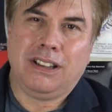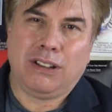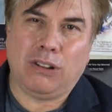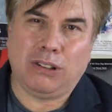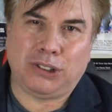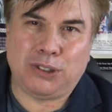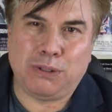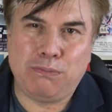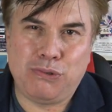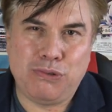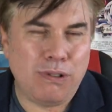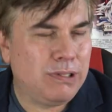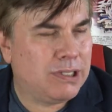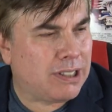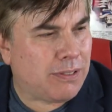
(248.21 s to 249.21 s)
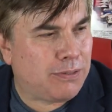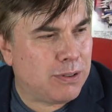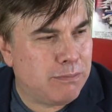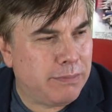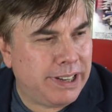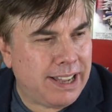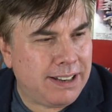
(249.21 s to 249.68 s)
got some drugs off
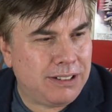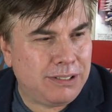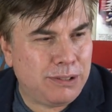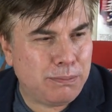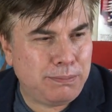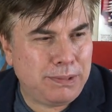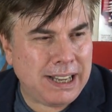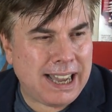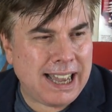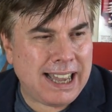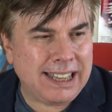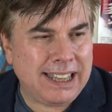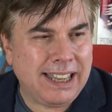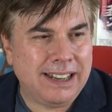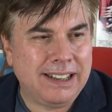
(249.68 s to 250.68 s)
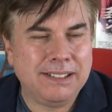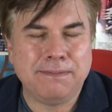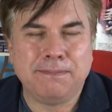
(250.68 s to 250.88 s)
him and ended up dying.